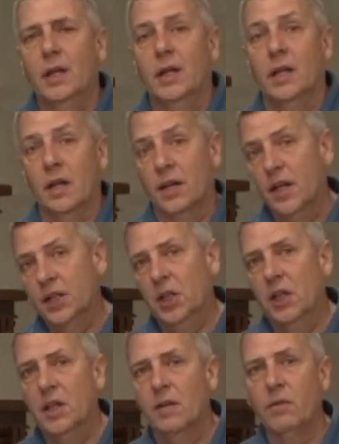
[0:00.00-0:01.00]
In
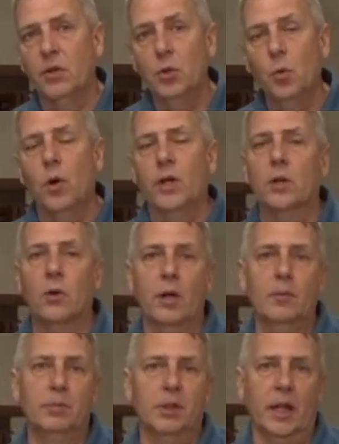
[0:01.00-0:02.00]
addition, if you do want
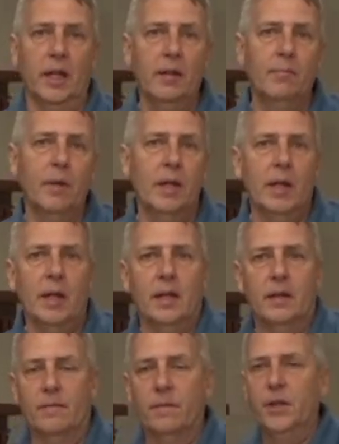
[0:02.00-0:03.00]
coin play,
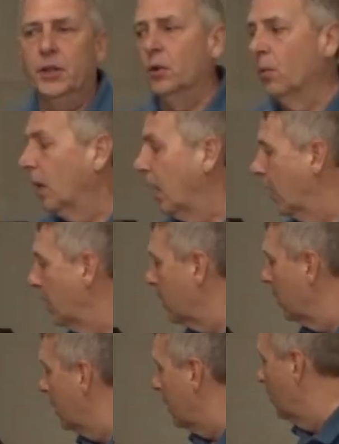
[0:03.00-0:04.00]
the feature where
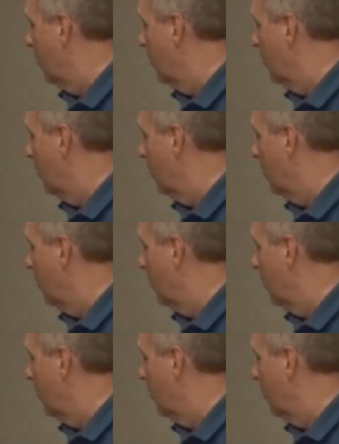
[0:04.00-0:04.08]
you